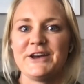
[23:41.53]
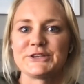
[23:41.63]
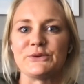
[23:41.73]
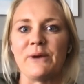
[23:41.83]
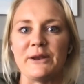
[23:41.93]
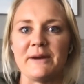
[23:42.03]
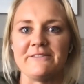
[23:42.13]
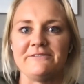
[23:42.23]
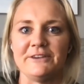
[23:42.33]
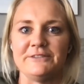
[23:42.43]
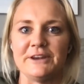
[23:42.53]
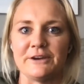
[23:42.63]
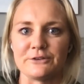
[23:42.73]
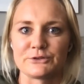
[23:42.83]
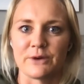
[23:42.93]
Surrounded by 50
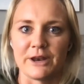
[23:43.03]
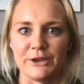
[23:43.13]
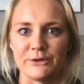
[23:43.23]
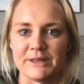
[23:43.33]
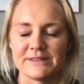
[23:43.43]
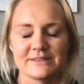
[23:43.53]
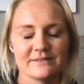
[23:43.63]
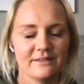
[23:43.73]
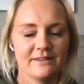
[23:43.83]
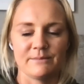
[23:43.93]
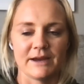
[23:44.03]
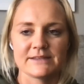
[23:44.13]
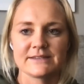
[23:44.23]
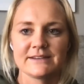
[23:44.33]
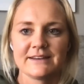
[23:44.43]
other sweaty humans, the
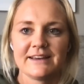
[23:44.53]
best.